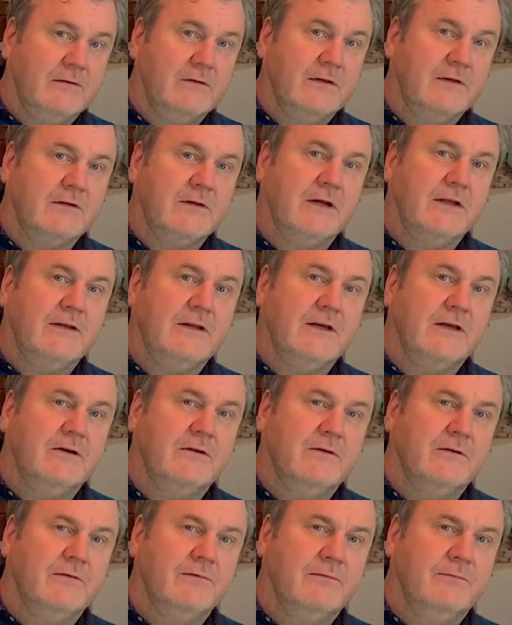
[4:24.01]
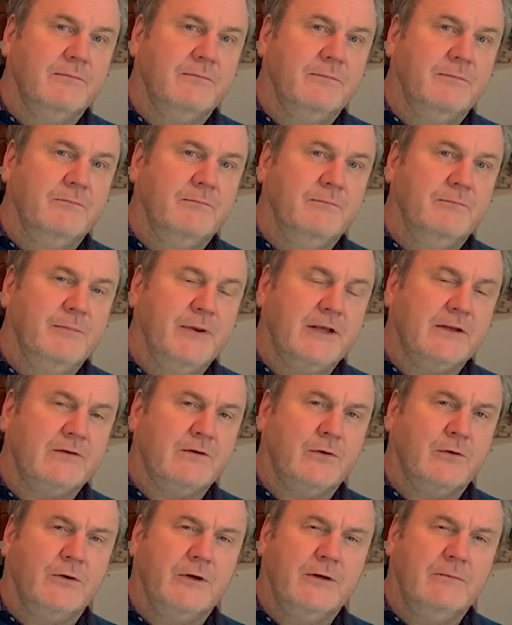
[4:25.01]
This idea of
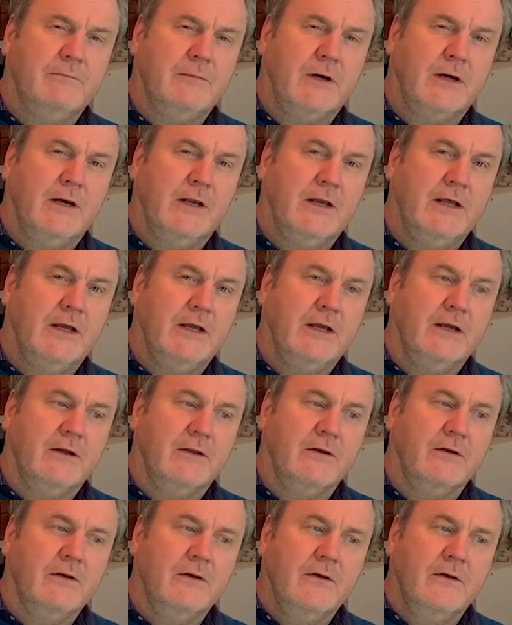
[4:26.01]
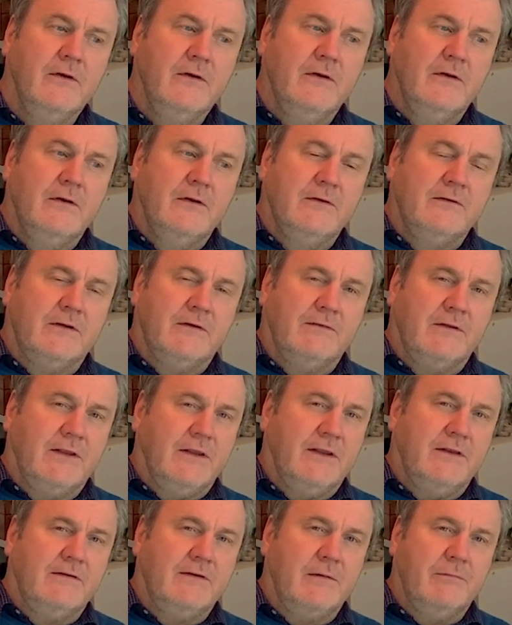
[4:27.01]
Bitcoin mining and stuff like
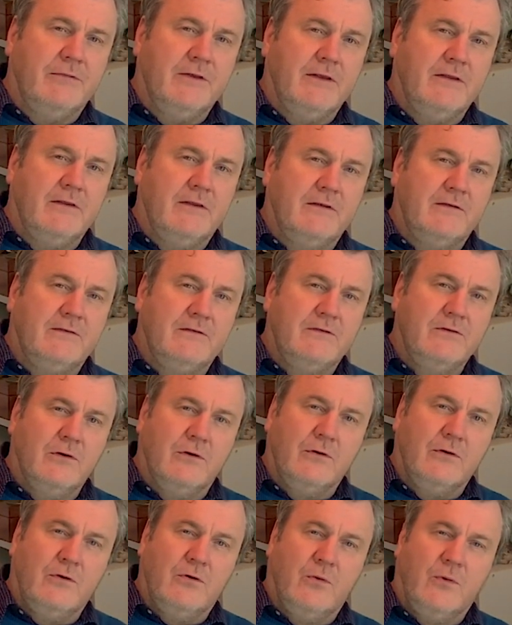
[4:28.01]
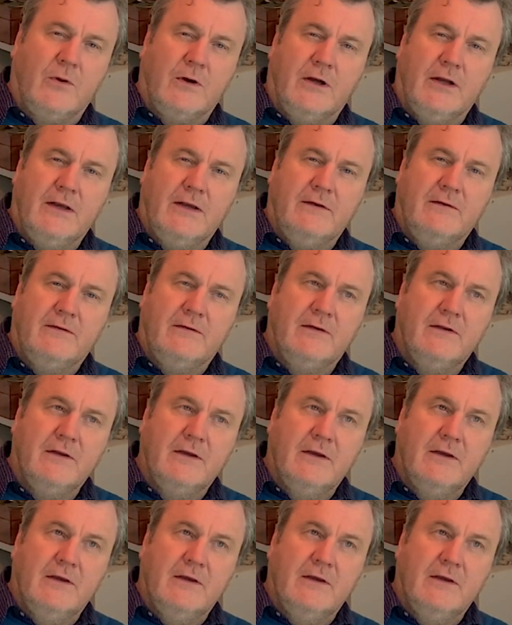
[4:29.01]
that is something that's not quite